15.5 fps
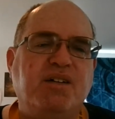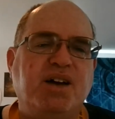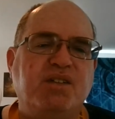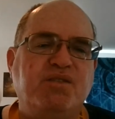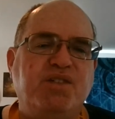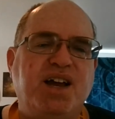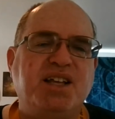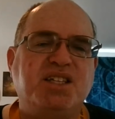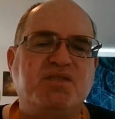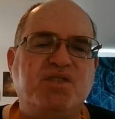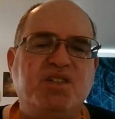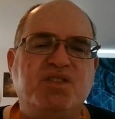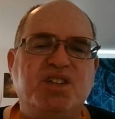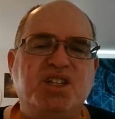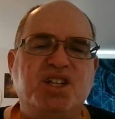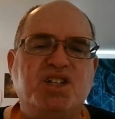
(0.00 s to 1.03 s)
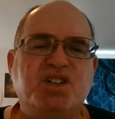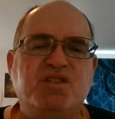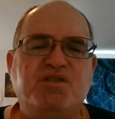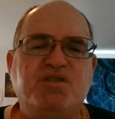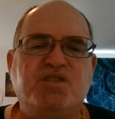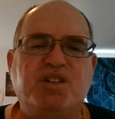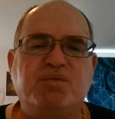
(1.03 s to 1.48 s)
Advanced Fifth
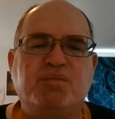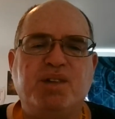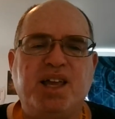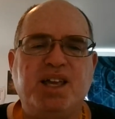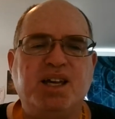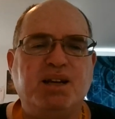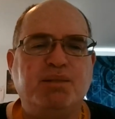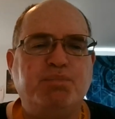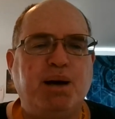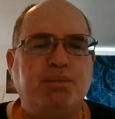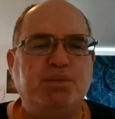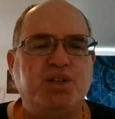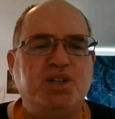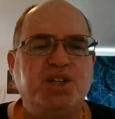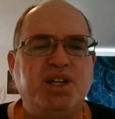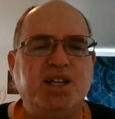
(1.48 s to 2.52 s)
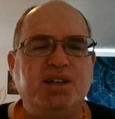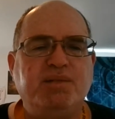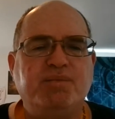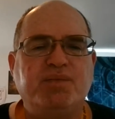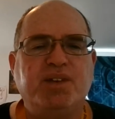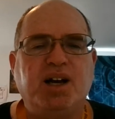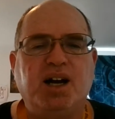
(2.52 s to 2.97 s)
Edition from EN Publishing.